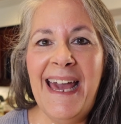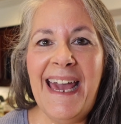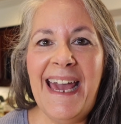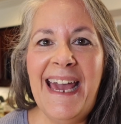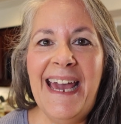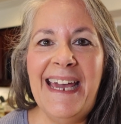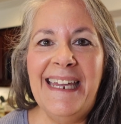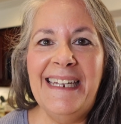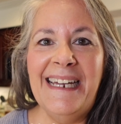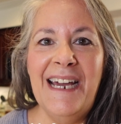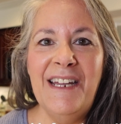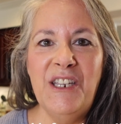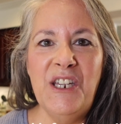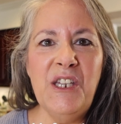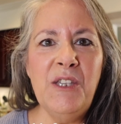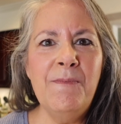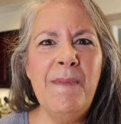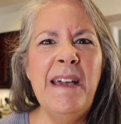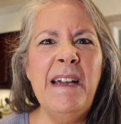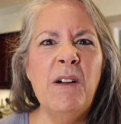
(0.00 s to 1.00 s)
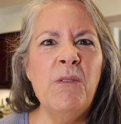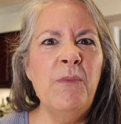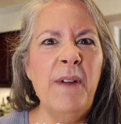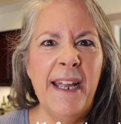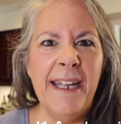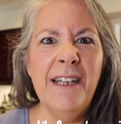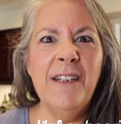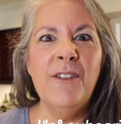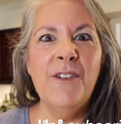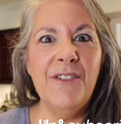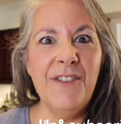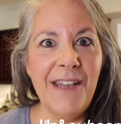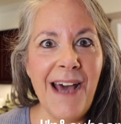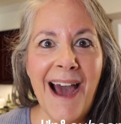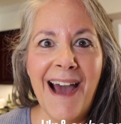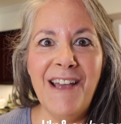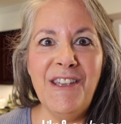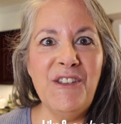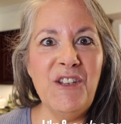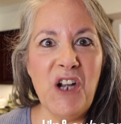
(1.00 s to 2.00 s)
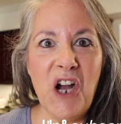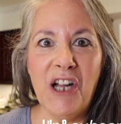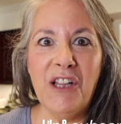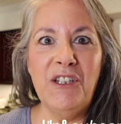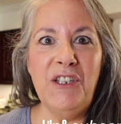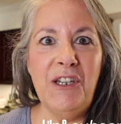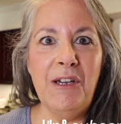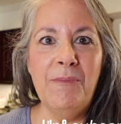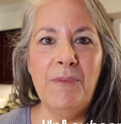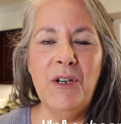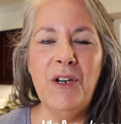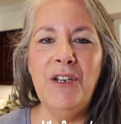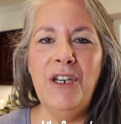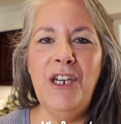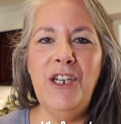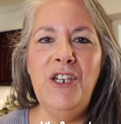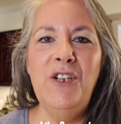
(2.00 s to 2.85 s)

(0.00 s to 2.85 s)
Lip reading: and just make a regular size chocolate chip cookie.